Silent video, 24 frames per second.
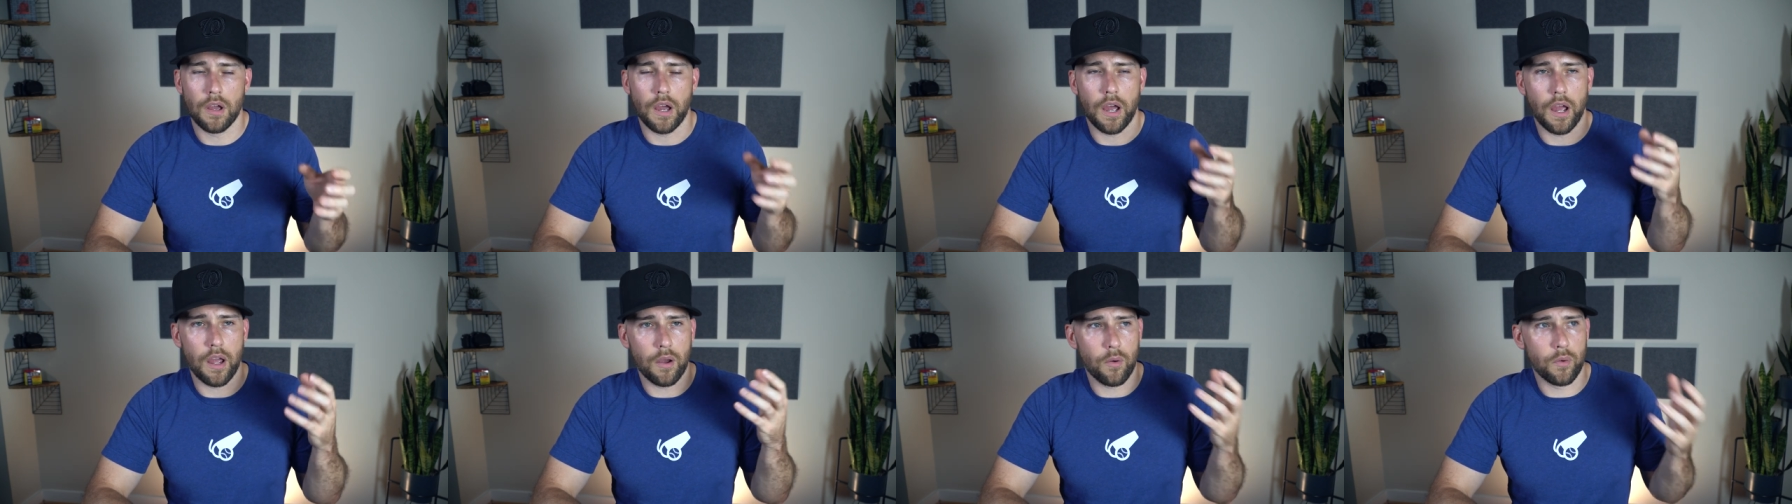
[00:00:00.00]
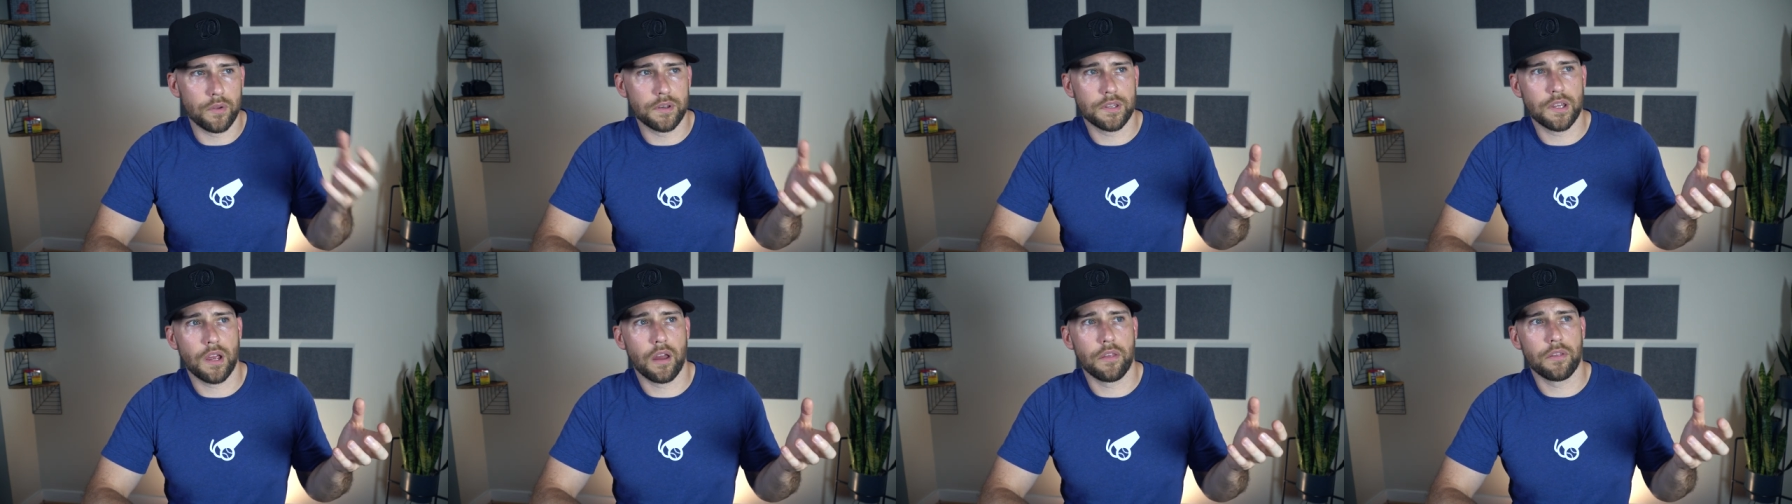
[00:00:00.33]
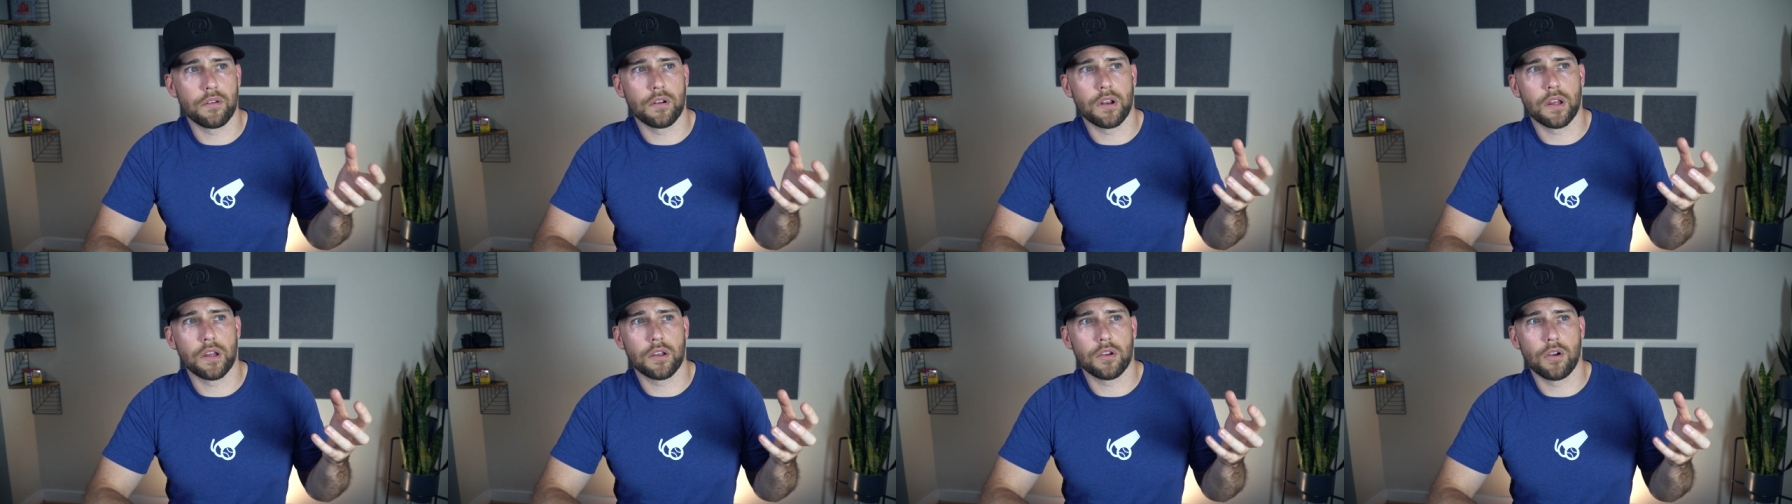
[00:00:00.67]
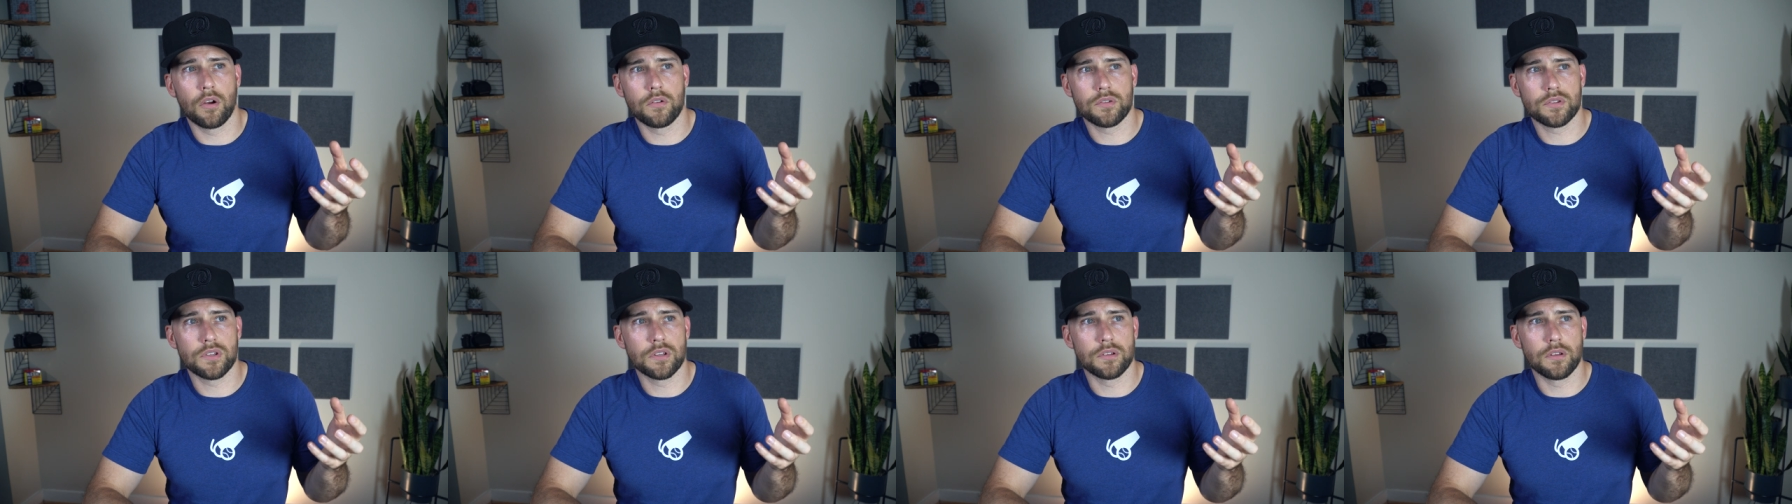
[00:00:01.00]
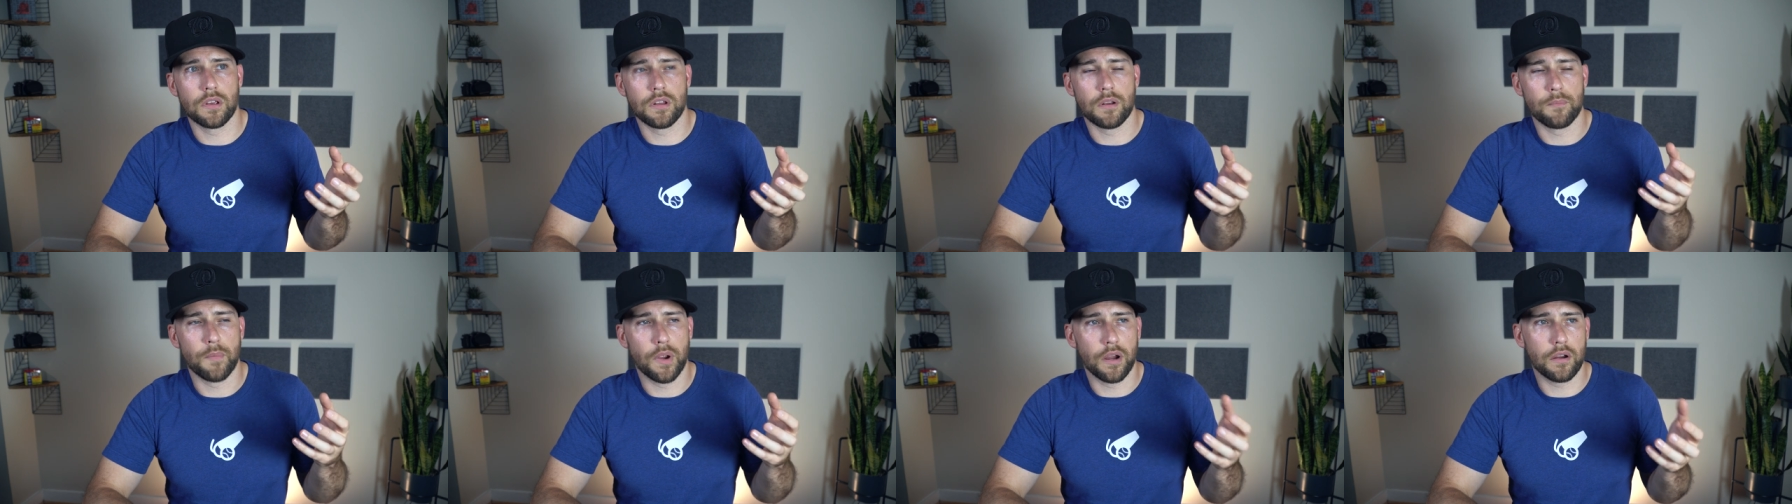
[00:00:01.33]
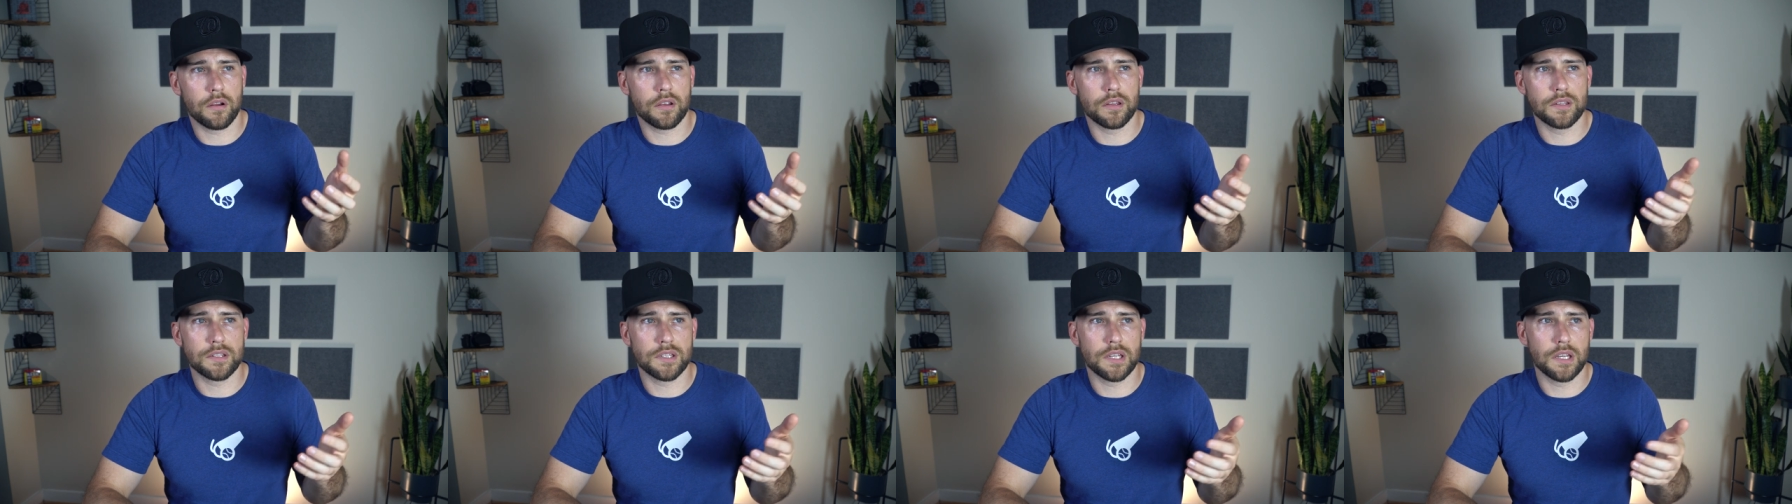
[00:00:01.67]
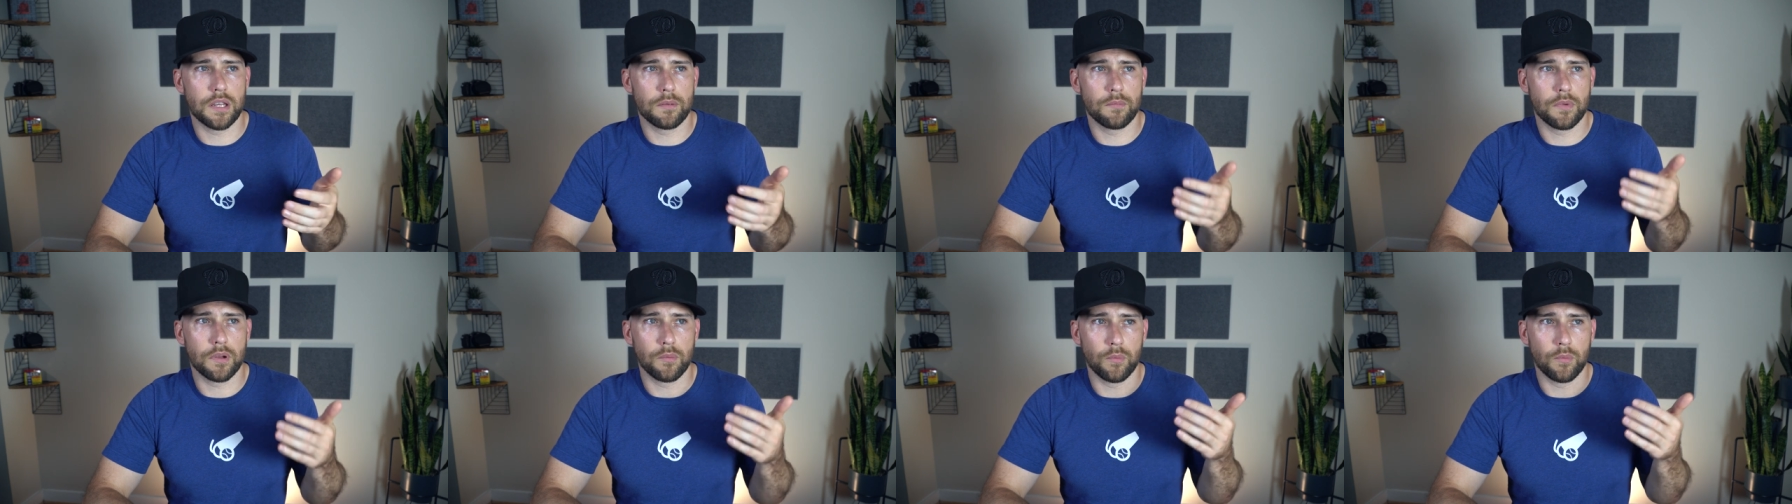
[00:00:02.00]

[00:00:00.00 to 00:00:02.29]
I went down there and I coached an American team.